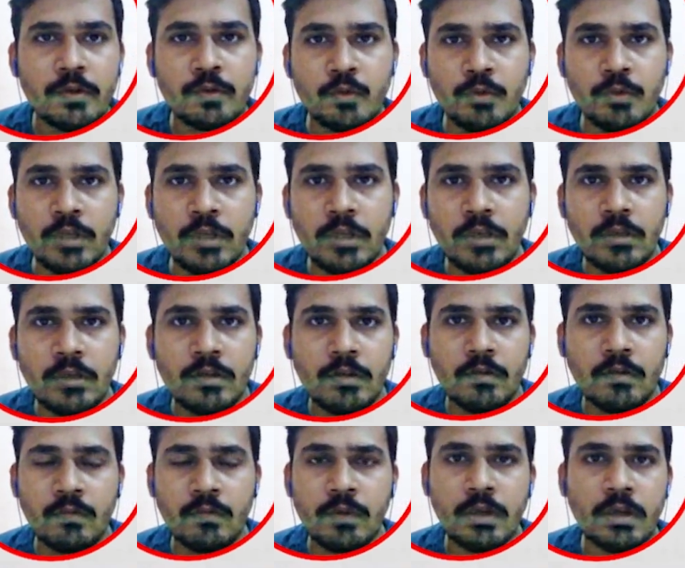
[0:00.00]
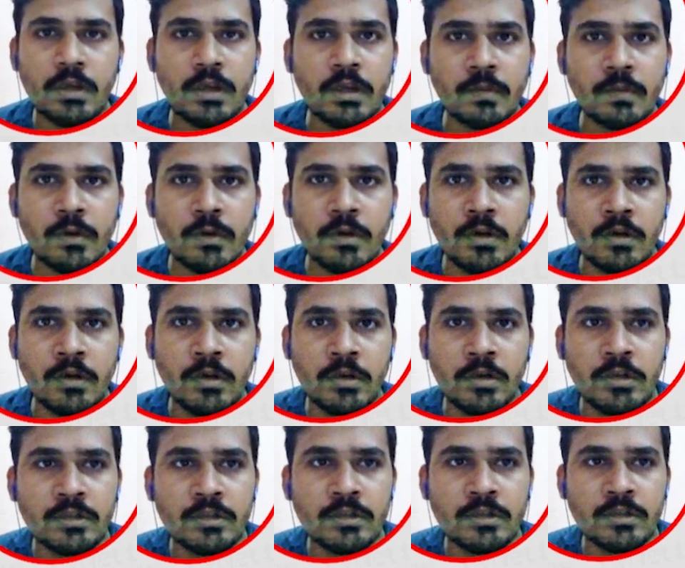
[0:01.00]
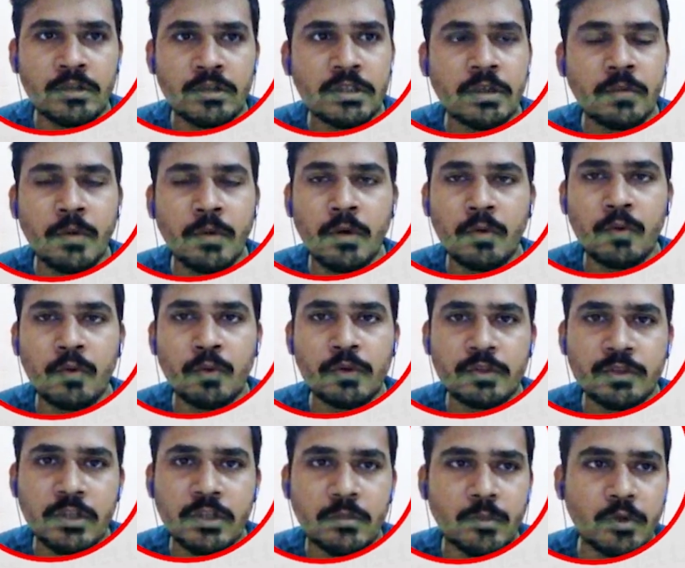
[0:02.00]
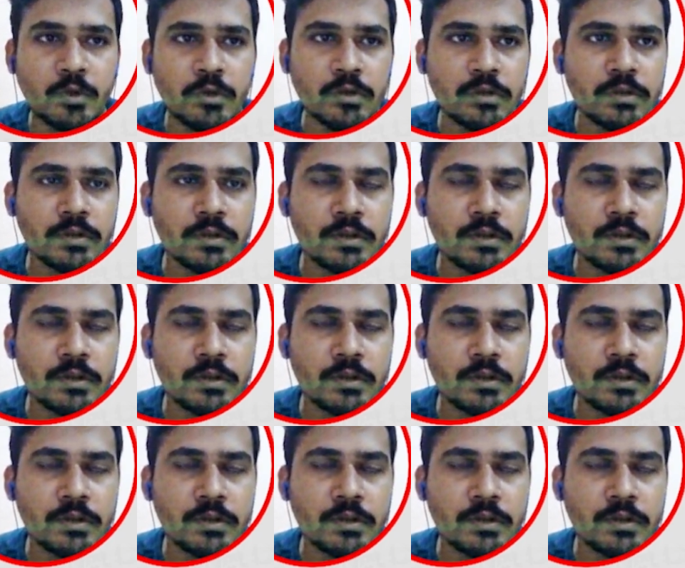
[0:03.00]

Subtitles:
Today, we are discussing about OSI model.